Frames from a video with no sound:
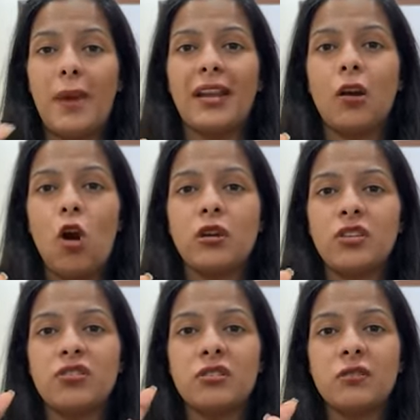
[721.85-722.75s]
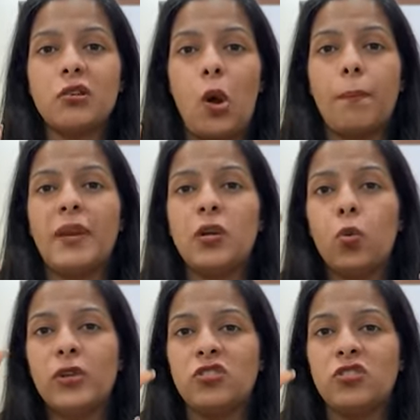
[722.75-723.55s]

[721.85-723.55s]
Now, metacognition is a topic